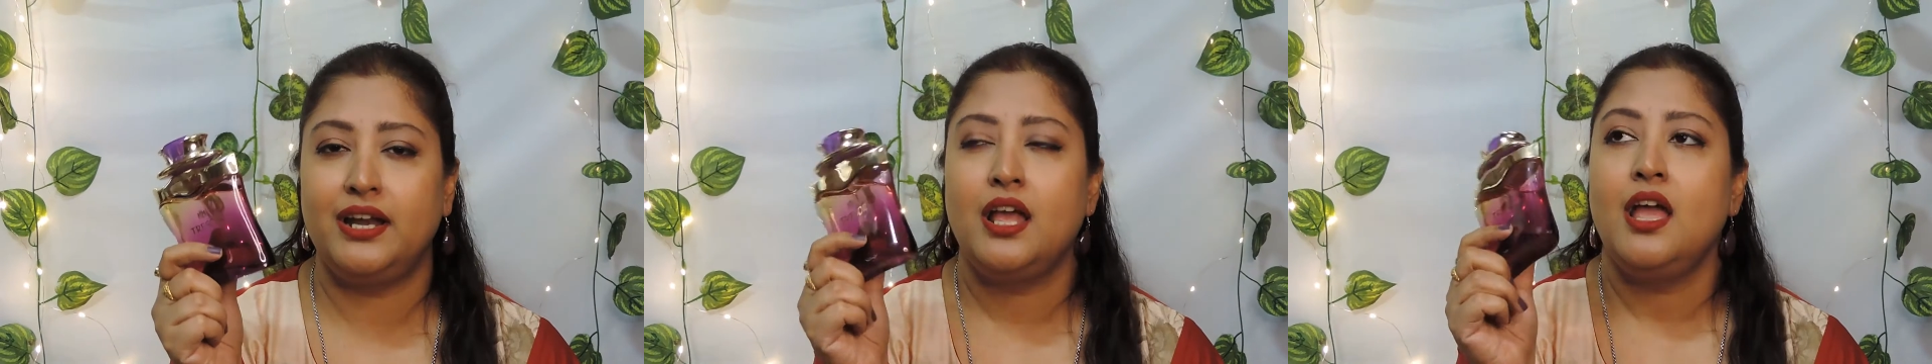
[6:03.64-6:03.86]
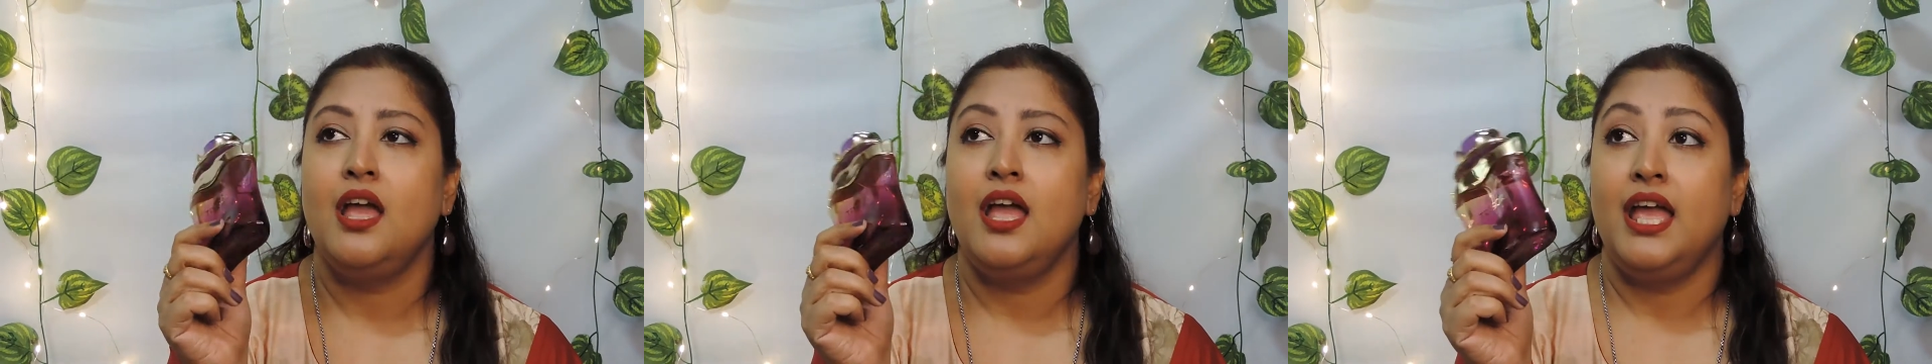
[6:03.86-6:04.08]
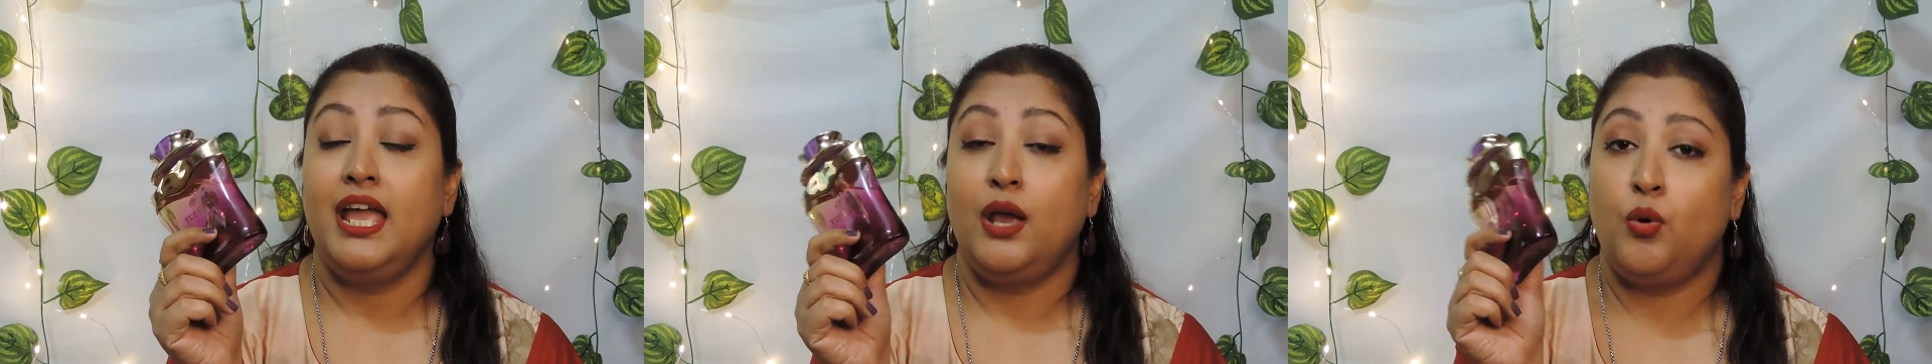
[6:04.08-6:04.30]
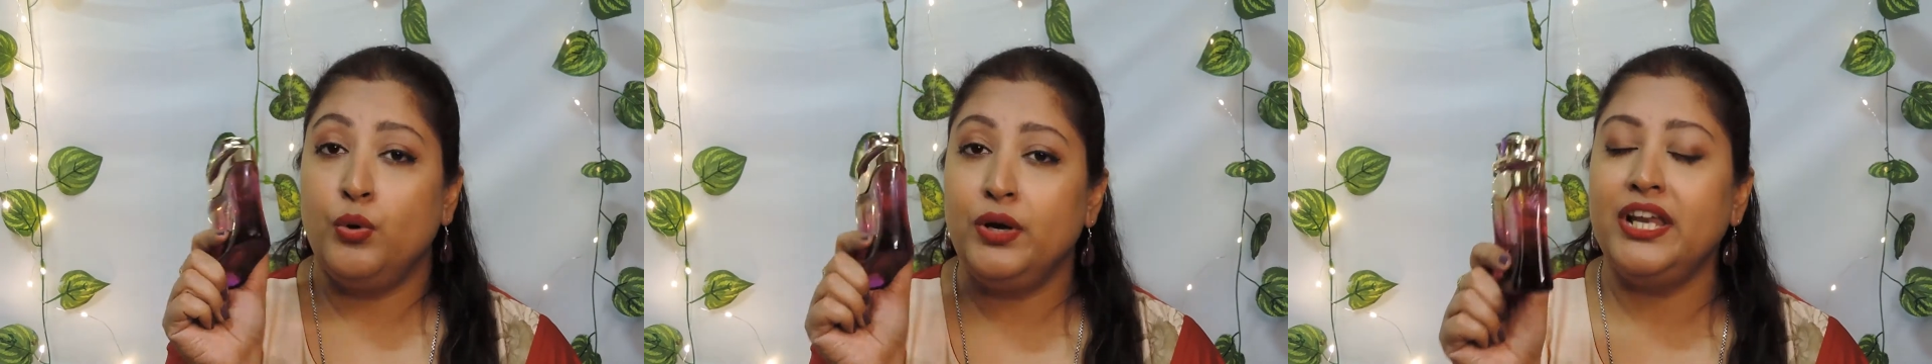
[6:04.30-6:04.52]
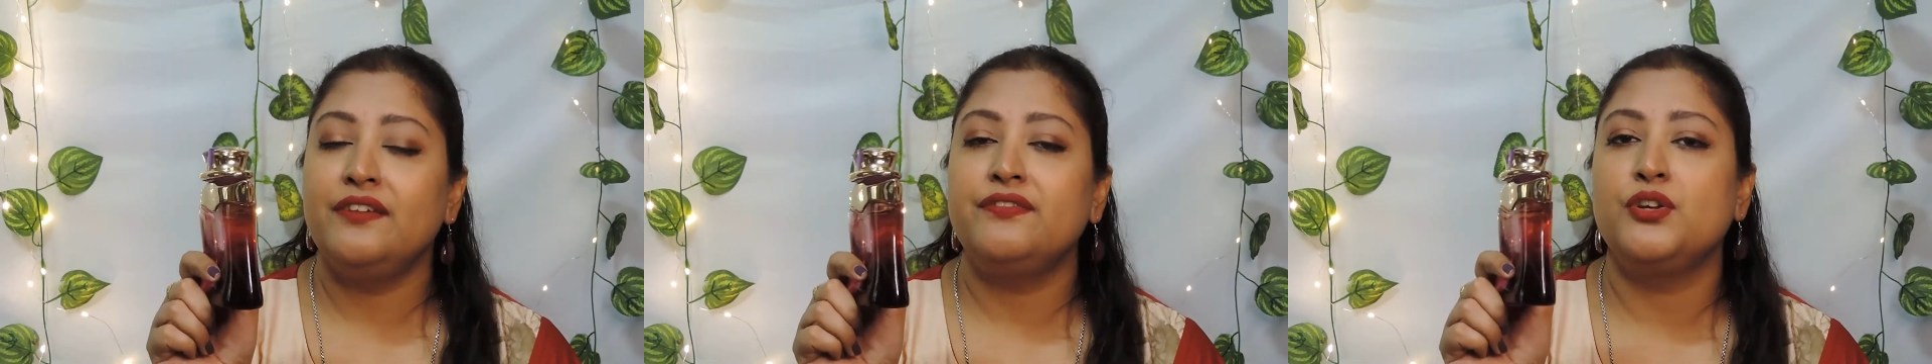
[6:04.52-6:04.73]
it.
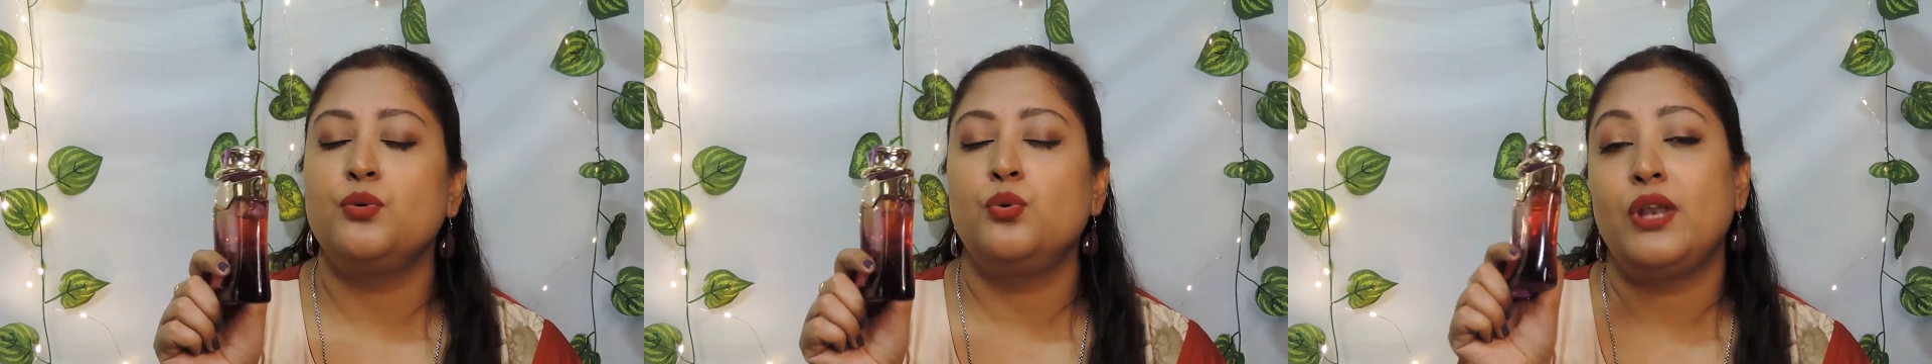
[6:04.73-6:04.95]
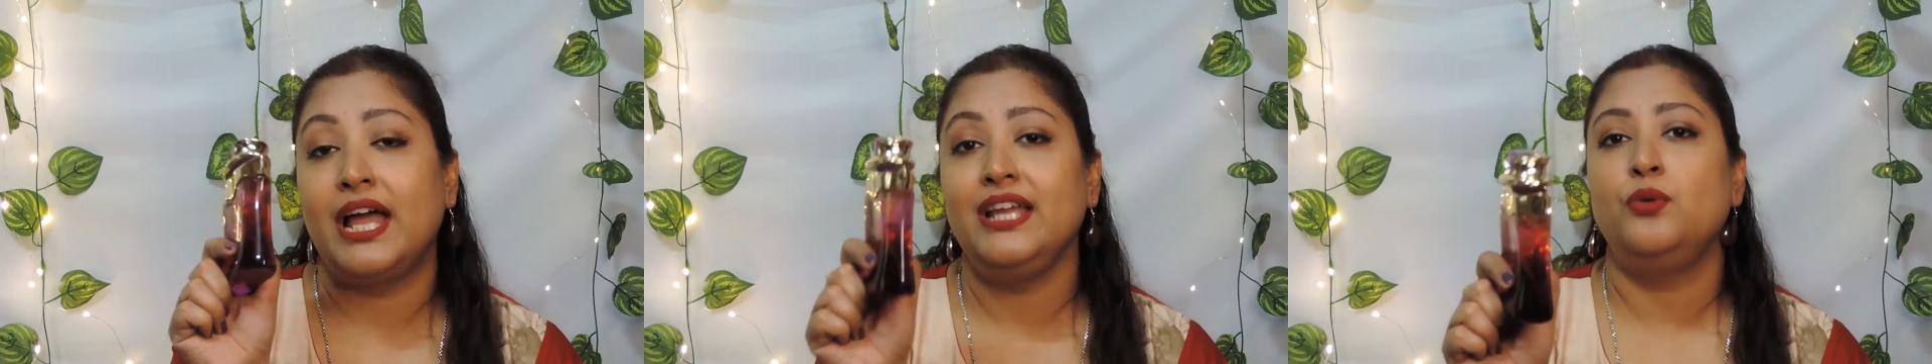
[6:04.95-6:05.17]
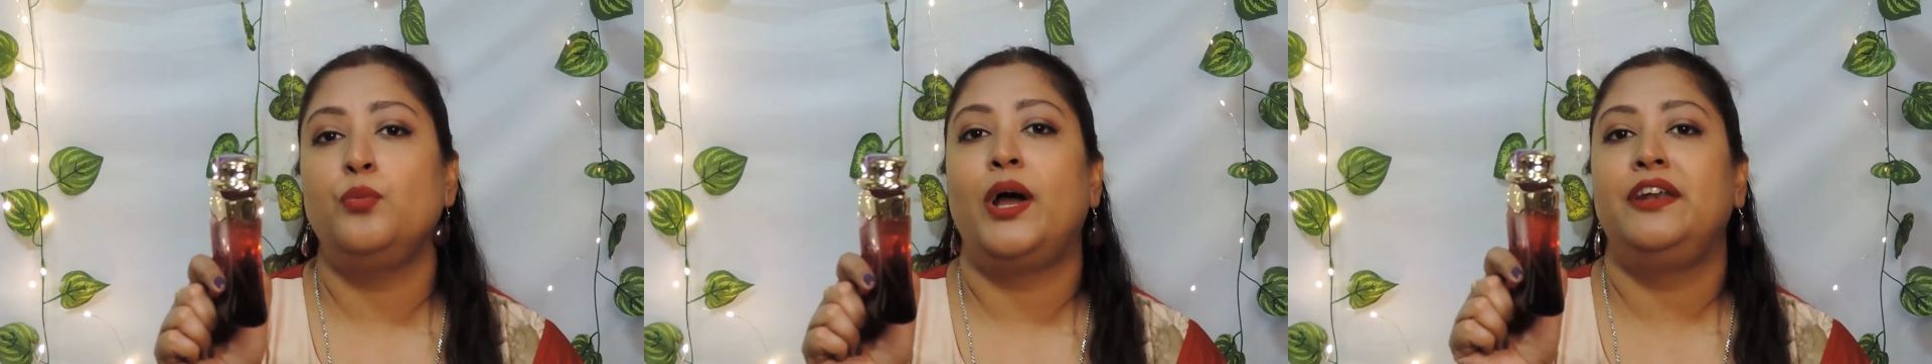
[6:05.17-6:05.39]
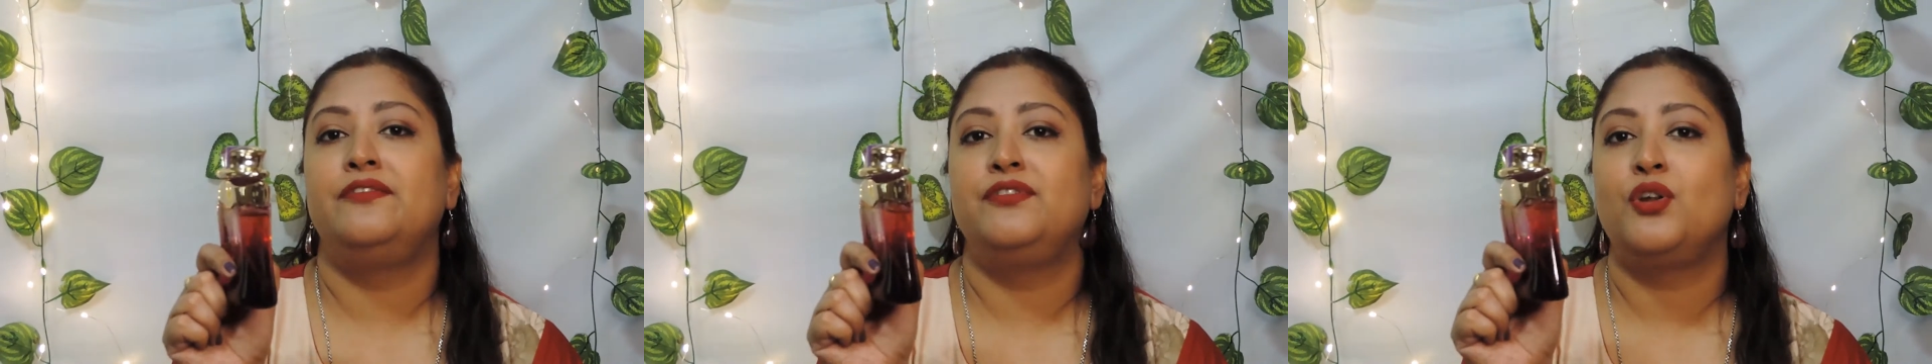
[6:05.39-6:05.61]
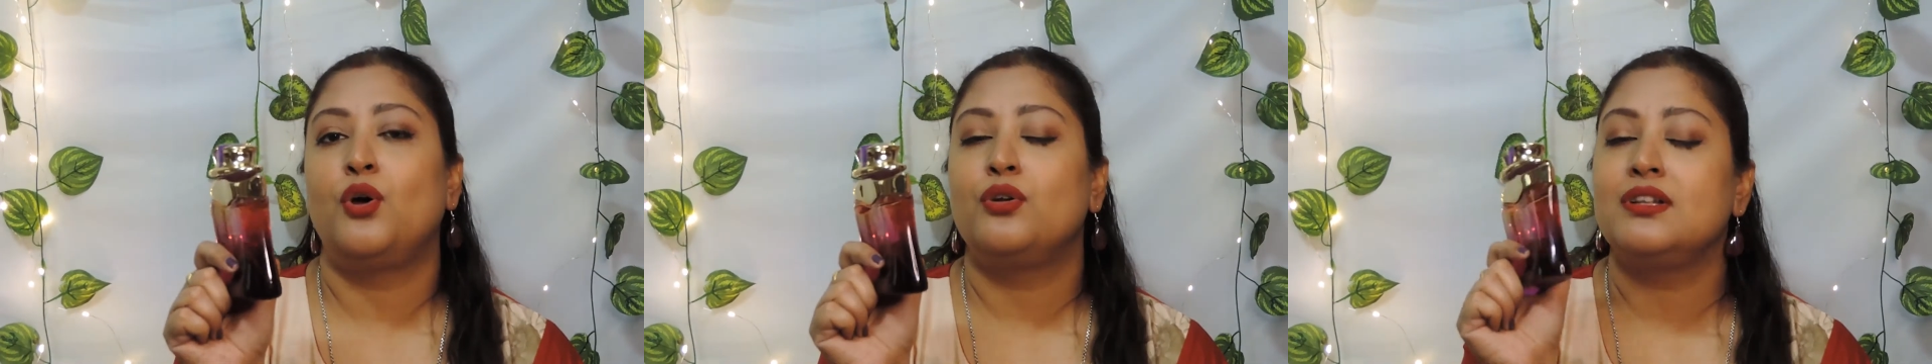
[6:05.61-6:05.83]
Only if you like white
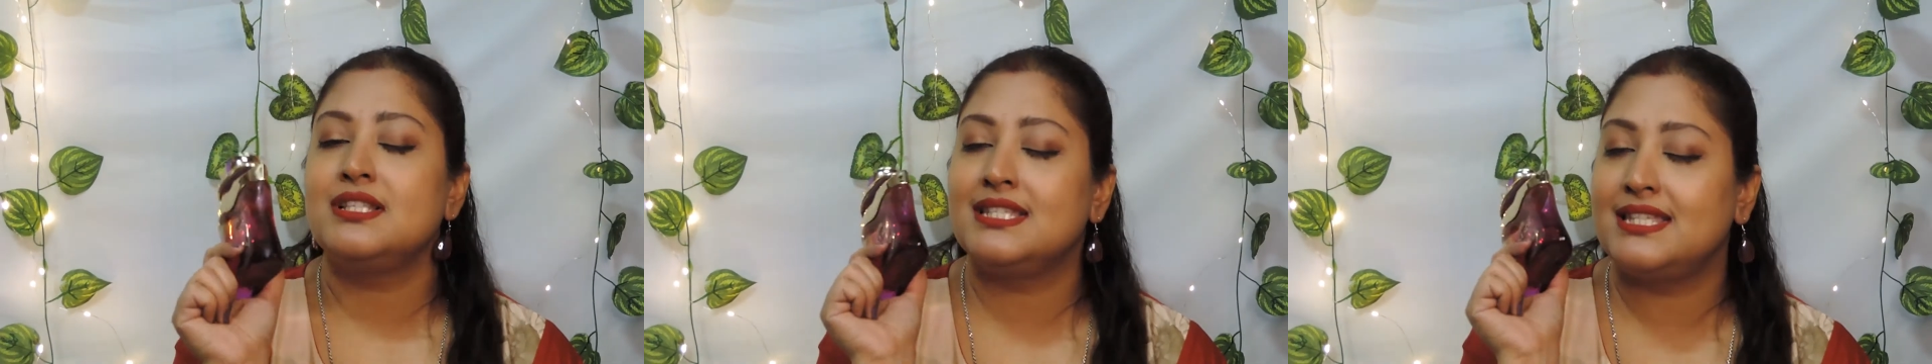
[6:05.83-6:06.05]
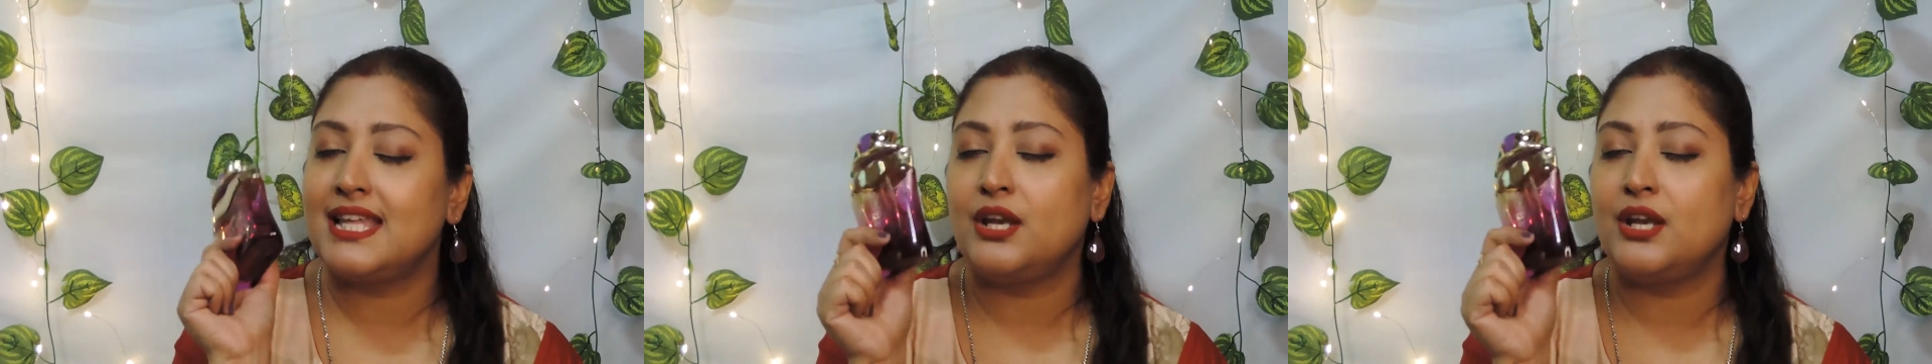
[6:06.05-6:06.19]
florals,